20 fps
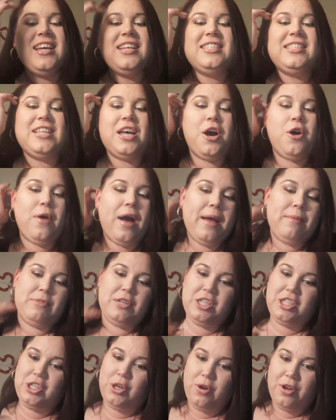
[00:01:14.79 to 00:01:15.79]
So I'm
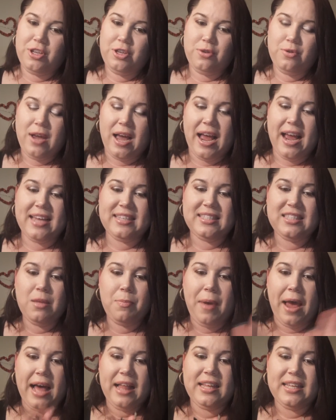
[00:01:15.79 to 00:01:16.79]
just showing you guys the
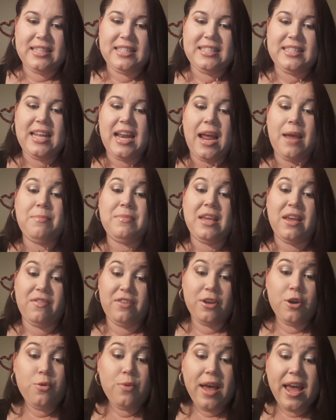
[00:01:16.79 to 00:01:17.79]
palettes that I'm
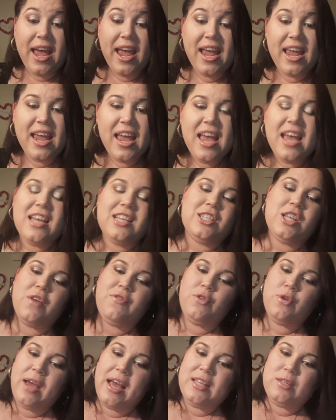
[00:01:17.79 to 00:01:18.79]
giving away. So
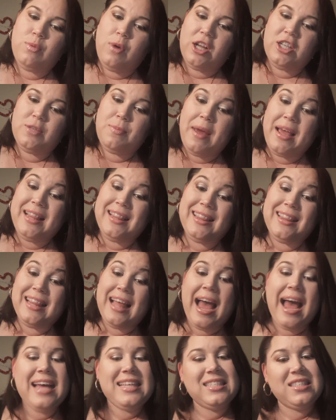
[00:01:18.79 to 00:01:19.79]
if you guys watched my
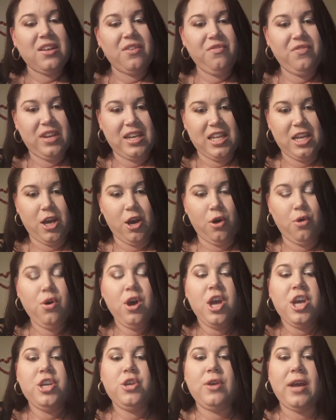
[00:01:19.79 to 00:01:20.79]
last video,
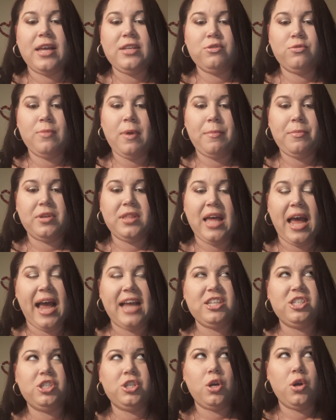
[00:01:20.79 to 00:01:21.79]
you guys remember that
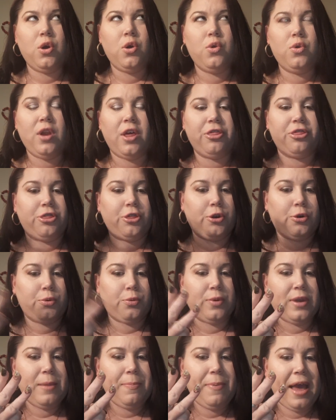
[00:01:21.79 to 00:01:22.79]
I showed
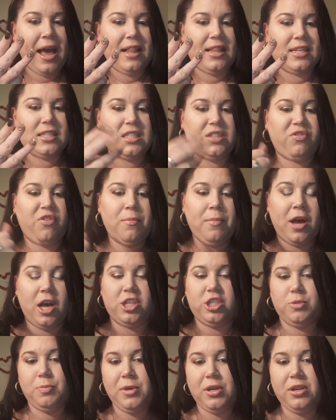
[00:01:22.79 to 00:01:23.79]
three palettes from
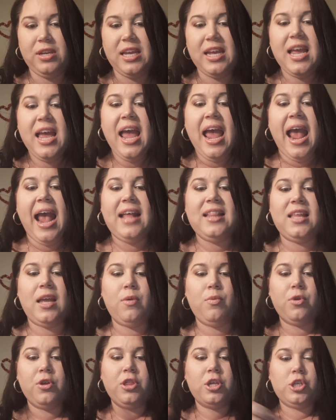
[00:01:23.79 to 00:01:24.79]
Hush Beauty, and they
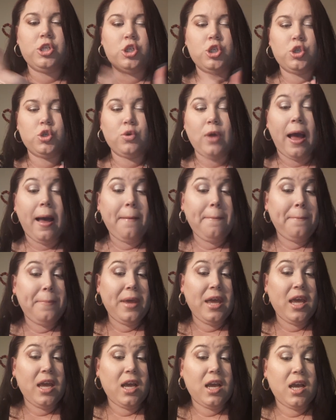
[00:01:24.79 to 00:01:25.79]
were the
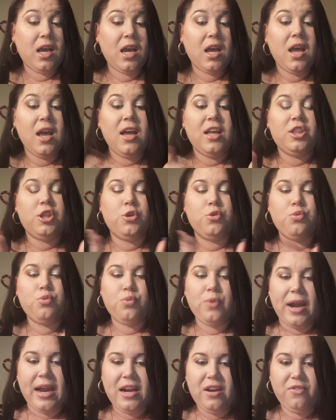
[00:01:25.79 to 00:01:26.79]
Tropic, the
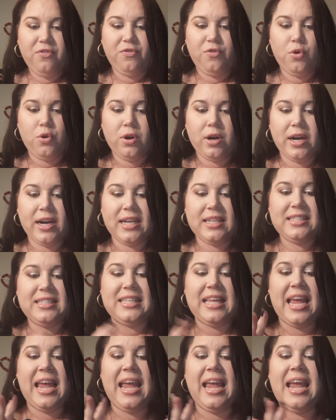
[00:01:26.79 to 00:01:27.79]
Rainforest,
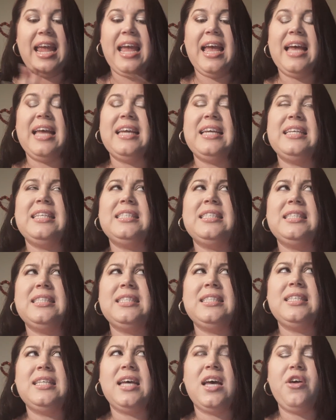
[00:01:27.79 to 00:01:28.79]

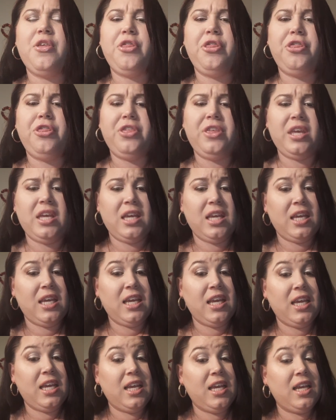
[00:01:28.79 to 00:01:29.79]
and
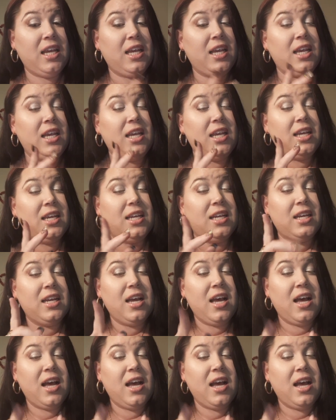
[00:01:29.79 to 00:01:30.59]
the